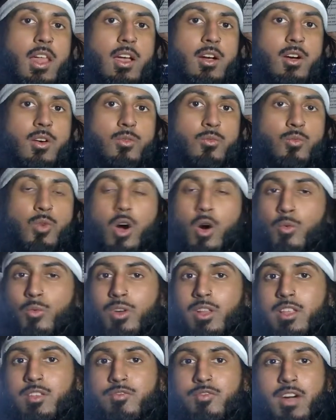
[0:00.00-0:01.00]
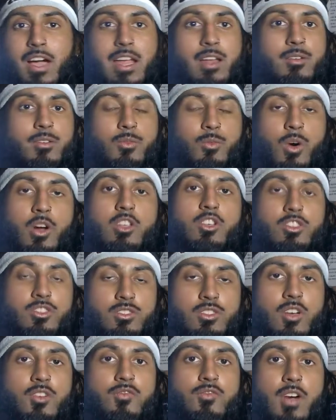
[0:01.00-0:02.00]
won't really find, well, you'll
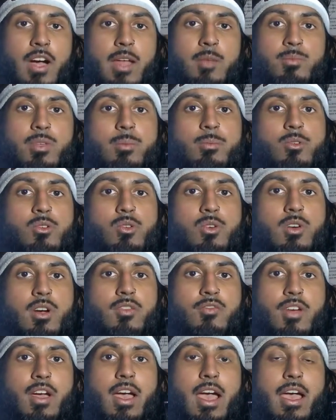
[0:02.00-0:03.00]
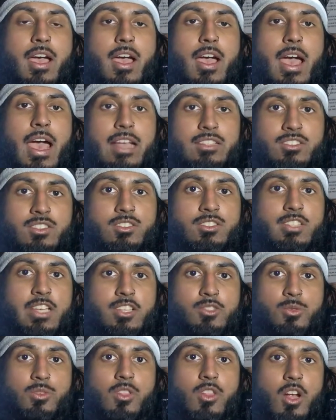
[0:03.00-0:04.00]
still find people who have had
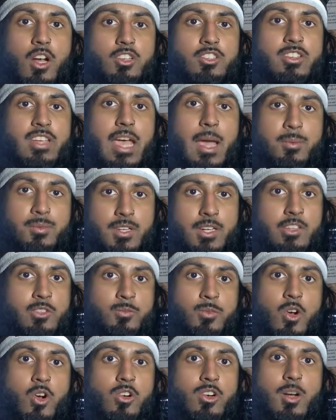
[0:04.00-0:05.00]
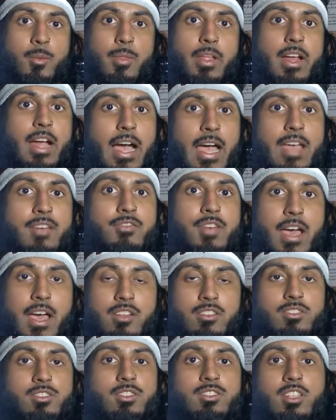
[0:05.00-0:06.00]
success with large caps in his program. Like I've had
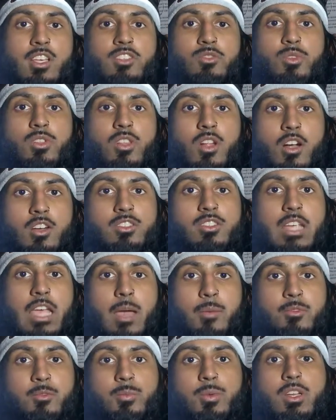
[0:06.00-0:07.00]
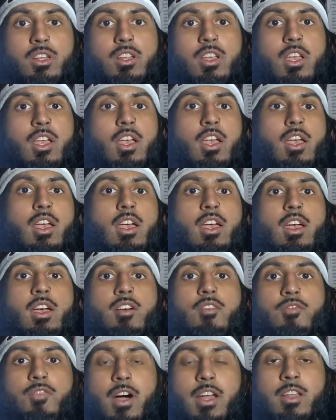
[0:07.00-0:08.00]
success with large caps, but
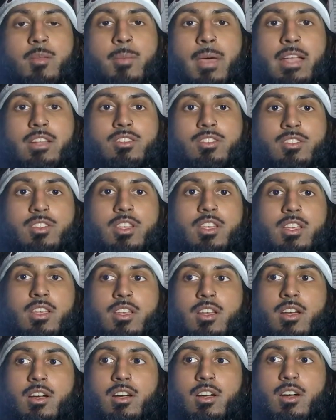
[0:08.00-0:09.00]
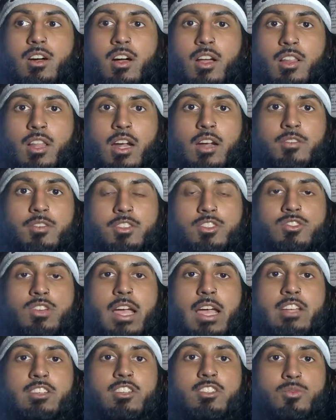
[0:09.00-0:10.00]
fundamentally, a lot of his
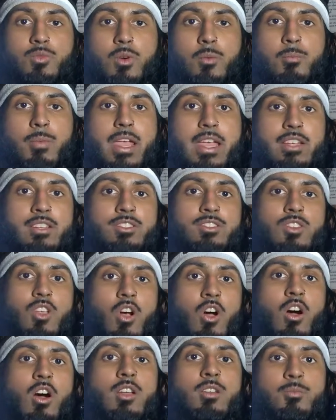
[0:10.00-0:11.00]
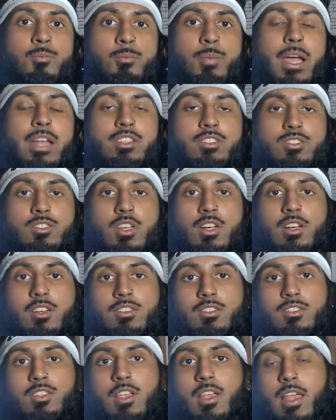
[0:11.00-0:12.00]
strategies were based on penny
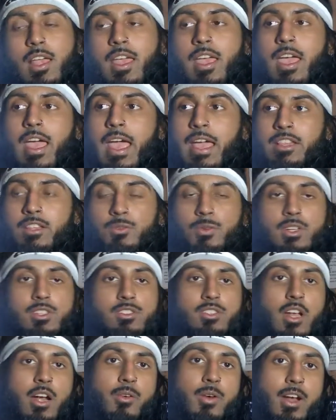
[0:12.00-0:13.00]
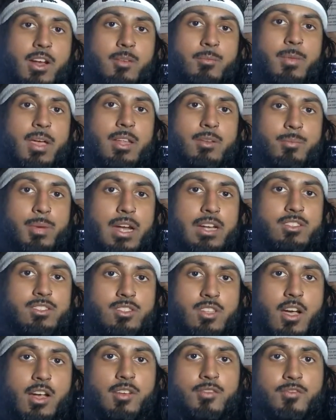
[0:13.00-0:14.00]
stocks. And the reason I recommend penny stocking